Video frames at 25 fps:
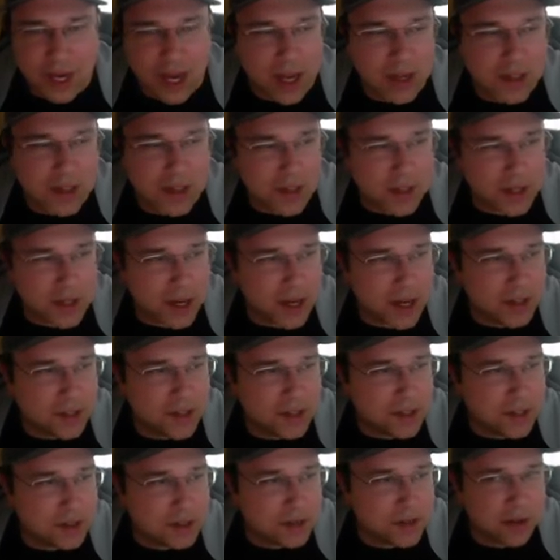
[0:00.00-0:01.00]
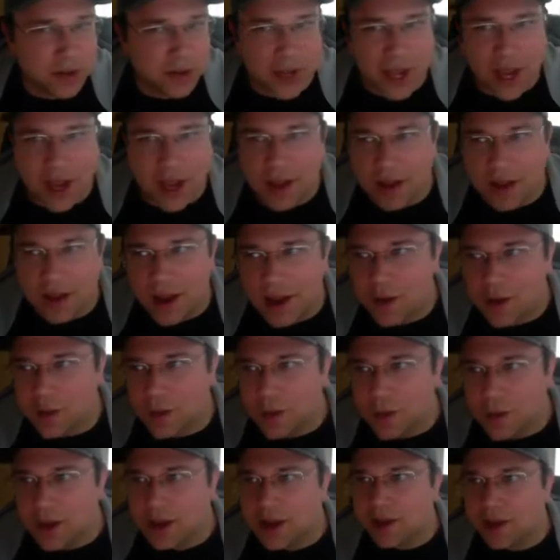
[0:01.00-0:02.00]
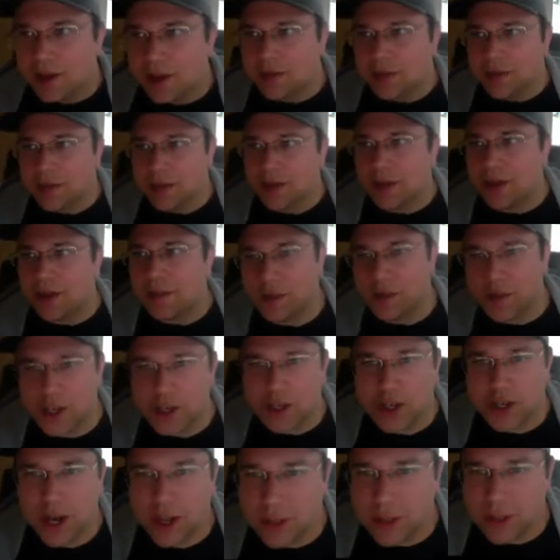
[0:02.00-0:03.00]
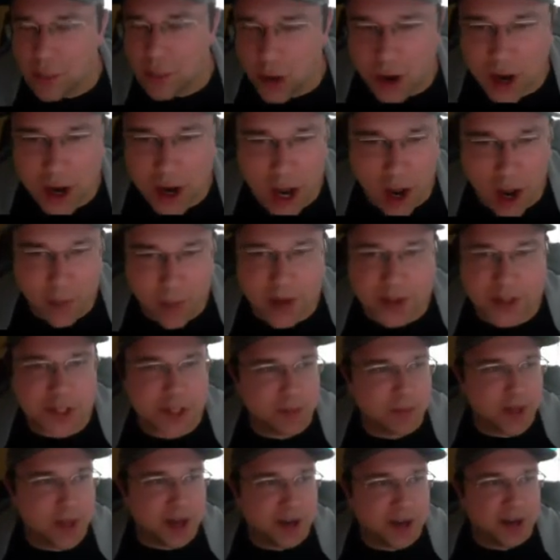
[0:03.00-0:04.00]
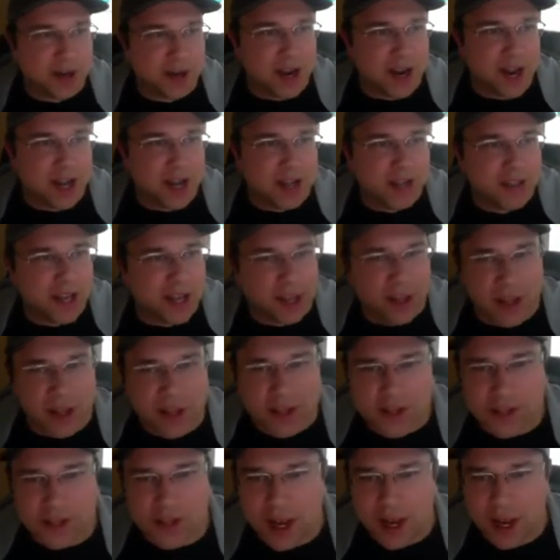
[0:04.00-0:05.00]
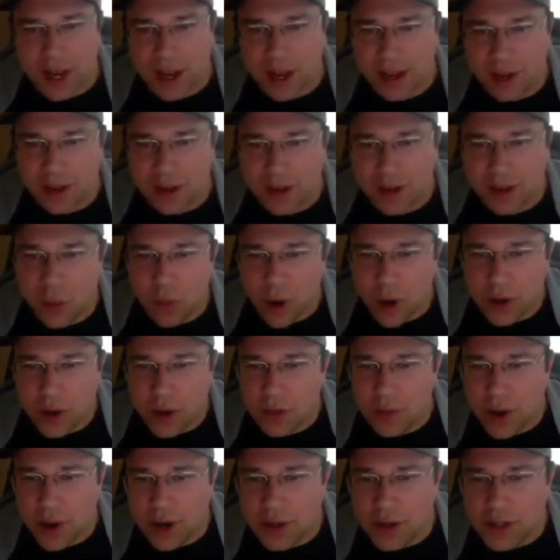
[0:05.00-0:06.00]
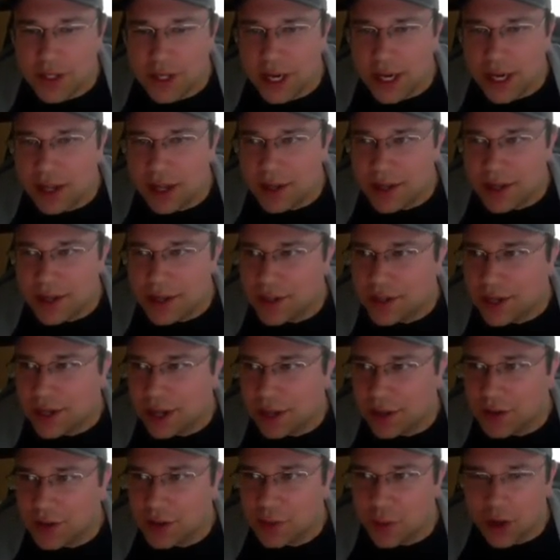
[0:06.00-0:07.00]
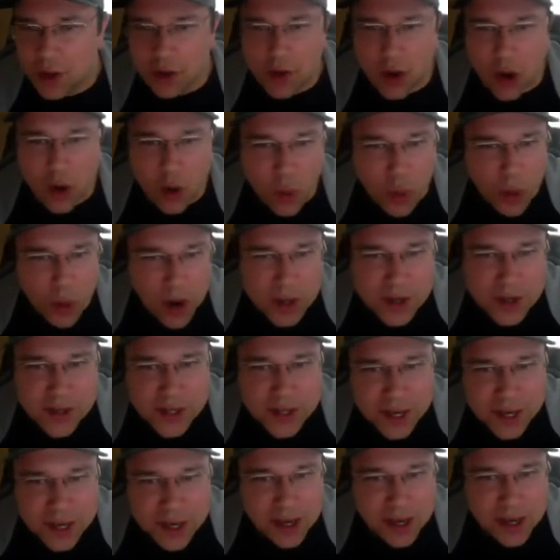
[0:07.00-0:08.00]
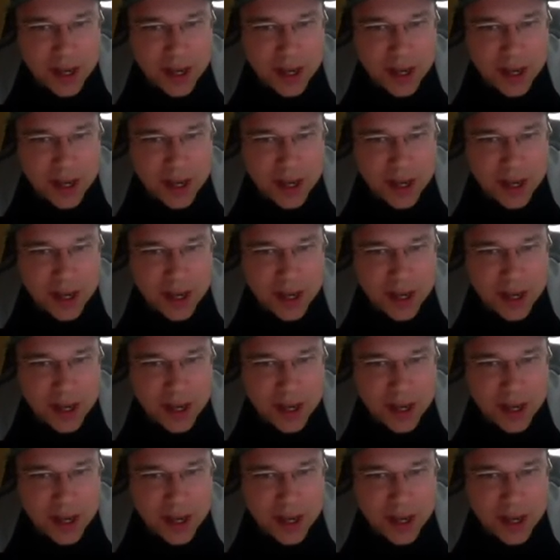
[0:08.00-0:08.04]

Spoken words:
Gotcha. Cool. Yeah, we definitely appreciate the more comments, the better, guys. Tell us, what you want to see on this. Tell us what you don't want to see.